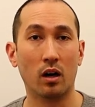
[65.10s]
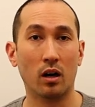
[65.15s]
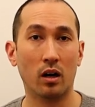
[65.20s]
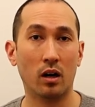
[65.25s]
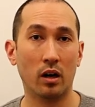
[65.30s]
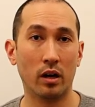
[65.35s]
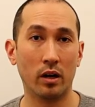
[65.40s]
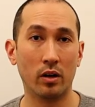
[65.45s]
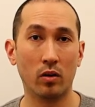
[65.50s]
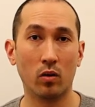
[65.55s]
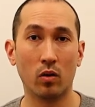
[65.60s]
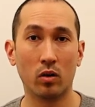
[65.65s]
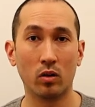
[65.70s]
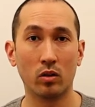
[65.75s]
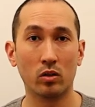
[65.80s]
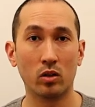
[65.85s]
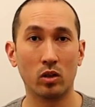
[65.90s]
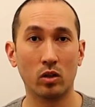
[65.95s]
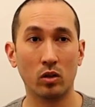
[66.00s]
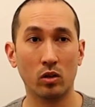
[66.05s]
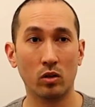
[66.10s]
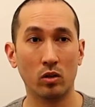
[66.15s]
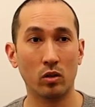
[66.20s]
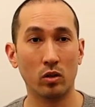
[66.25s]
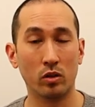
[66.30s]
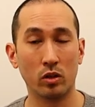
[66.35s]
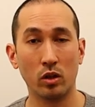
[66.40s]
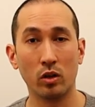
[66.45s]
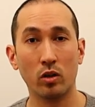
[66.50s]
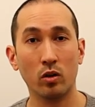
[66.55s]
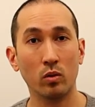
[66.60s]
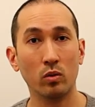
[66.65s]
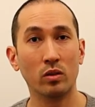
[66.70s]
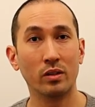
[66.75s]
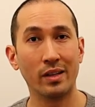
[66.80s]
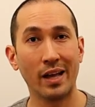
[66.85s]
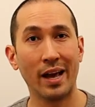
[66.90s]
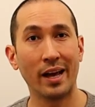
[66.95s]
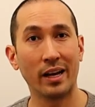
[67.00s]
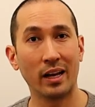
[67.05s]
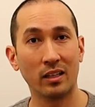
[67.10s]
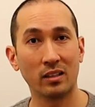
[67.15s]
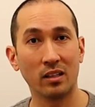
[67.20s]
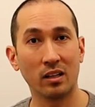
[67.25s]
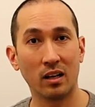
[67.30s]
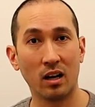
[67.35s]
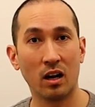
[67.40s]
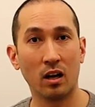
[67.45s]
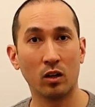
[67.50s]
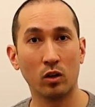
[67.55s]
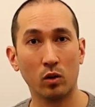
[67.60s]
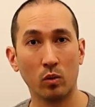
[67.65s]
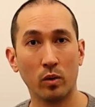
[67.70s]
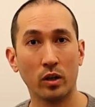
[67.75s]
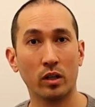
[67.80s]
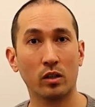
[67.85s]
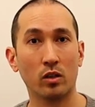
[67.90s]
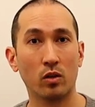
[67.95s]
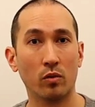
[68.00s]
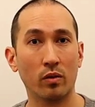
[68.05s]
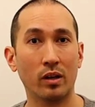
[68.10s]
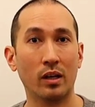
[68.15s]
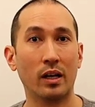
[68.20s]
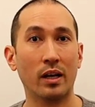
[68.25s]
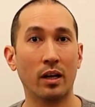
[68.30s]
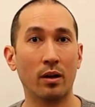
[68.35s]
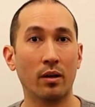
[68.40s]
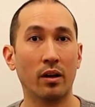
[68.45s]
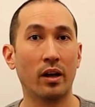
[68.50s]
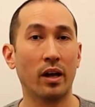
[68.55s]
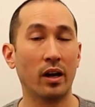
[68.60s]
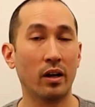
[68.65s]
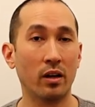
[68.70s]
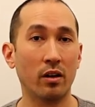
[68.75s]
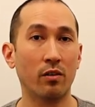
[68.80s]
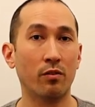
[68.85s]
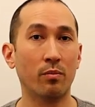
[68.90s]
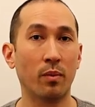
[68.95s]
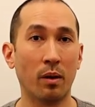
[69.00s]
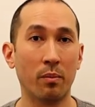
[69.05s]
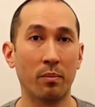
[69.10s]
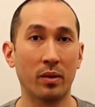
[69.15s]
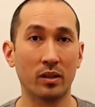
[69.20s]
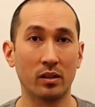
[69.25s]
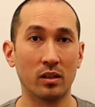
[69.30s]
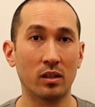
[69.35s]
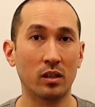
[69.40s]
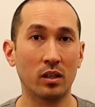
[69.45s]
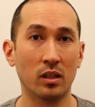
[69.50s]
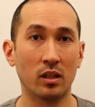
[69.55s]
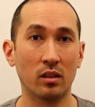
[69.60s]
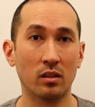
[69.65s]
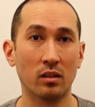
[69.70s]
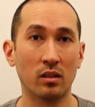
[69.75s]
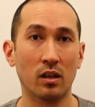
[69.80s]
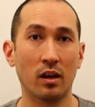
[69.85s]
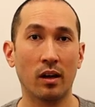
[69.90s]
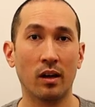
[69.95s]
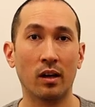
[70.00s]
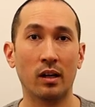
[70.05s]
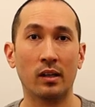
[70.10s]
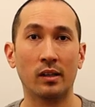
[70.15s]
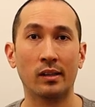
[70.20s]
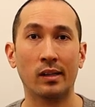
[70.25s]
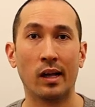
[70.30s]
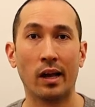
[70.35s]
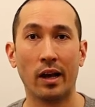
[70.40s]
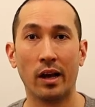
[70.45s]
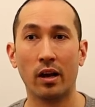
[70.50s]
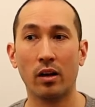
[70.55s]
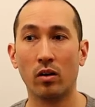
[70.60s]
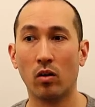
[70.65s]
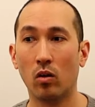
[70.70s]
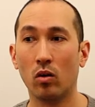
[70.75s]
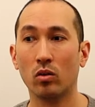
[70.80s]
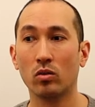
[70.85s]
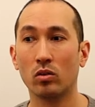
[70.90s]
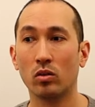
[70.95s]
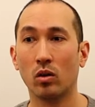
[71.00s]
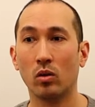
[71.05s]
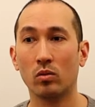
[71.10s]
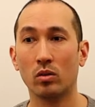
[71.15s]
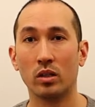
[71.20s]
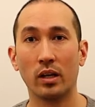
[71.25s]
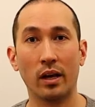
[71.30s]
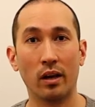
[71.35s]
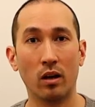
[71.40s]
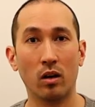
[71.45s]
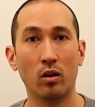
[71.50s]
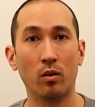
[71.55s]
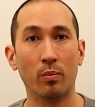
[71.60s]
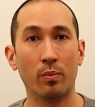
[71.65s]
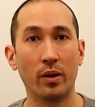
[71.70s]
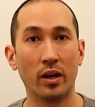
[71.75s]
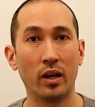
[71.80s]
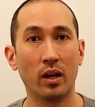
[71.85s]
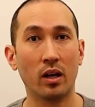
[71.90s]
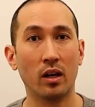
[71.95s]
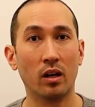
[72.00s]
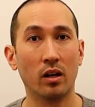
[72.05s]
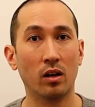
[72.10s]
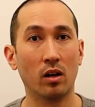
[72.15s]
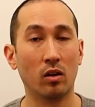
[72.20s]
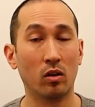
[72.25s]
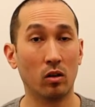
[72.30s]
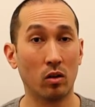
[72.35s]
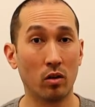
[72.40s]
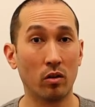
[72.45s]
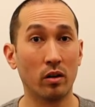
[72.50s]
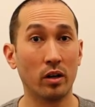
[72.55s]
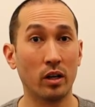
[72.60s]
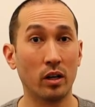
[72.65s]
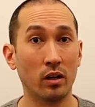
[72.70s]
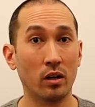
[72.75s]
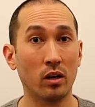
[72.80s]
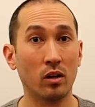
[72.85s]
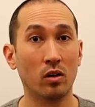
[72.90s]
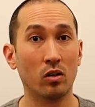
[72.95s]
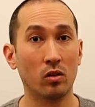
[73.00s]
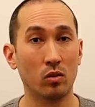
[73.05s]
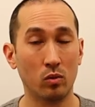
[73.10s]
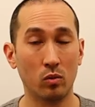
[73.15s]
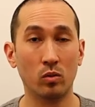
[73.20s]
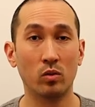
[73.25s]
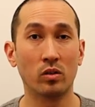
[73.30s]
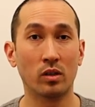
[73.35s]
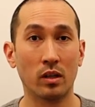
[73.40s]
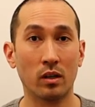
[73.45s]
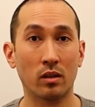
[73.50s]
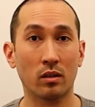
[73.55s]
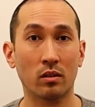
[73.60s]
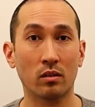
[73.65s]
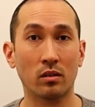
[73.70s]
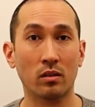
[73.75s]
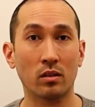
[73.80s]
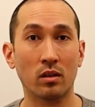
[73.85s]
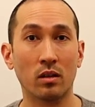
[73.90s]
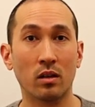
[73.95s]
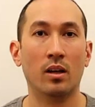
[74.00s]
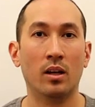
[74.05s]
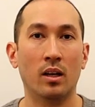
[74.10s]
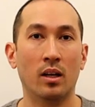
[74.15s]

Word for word: uh, in order to, to use that as a conduit to relay any of my messages and also to help in learning new skills.